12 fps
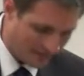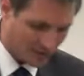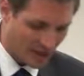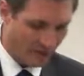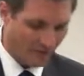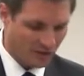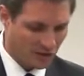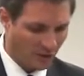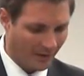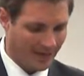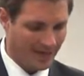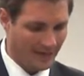himself, and so
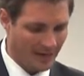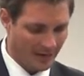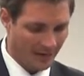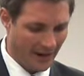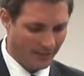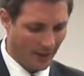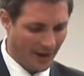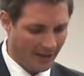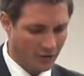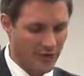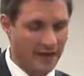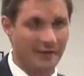let him eat of that bread
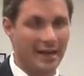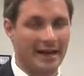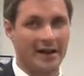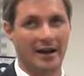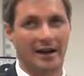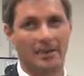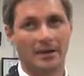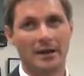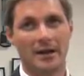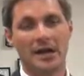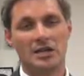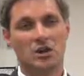and drink of that cup.
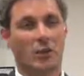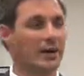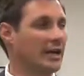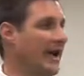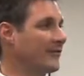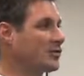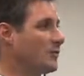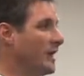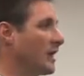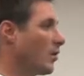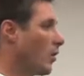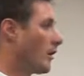So when it comes to
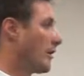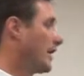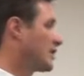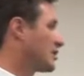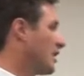being worthy, it's